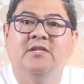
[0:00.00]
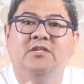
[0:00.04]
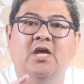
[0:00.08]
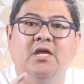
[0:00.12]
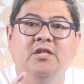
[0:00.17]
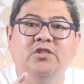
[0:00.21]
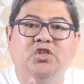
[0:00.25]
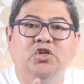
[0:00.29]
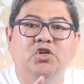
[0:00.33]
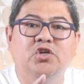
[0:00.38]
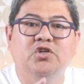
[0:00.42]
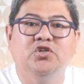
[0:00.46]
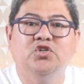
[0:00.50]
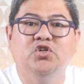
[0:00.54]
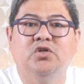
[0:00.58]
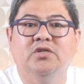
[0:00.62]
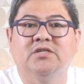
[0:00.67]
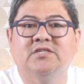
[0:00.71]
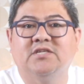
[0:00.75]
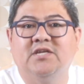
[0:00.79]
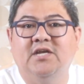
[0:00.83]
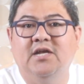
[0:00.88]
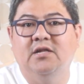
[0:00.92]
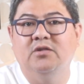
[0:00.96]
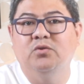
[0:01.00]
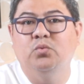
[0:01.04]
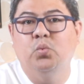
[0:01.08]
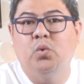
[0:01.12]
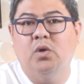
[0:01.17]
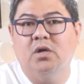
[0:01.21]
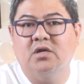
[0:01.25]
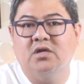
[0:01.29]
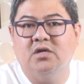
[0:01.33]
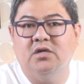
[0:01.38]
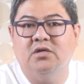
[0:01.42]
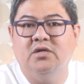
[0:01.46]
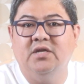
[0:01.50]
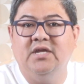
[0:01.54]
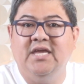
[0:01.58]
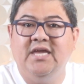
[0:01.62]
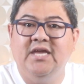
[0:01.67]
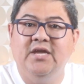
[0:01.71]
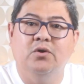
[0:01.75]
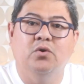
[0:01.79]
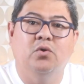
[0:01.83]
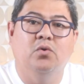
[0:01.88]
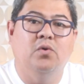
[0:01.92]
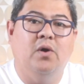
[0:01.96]
The international skilled worker
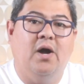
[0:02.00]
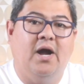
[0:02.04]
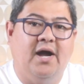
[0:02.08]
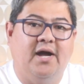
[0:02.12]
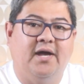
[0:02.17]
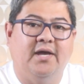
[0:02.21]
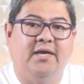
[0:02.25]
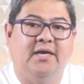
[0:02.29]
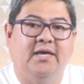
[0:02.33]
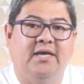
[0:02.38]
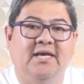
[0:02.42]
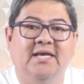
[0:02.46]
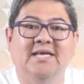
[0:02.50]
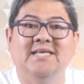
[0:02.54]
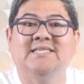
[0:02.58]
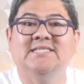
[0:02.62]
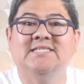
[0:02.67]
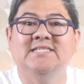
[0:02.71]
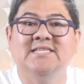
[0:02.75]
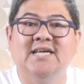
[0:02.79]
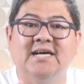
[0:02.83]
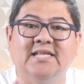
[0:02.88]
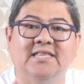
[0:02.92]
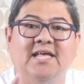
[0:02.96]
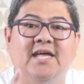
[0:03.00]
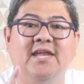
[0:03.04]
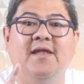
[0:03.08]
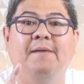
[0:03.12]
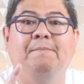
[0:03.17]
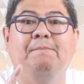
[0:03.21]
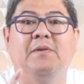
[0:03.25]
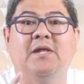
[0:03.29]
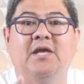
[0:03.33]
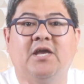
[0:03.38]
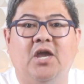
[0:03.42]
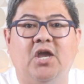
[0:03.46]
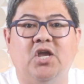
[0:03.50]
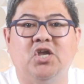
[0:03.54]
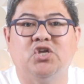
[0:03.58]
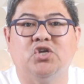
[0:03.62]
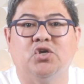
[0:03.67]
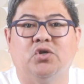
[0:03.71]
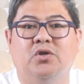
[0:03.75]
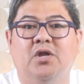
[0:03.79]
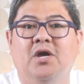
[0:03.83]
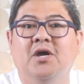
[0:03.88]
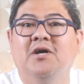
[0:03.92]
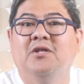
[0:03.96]
E O I is not an
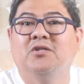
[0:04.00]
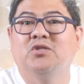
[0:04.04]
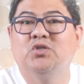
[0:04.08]
application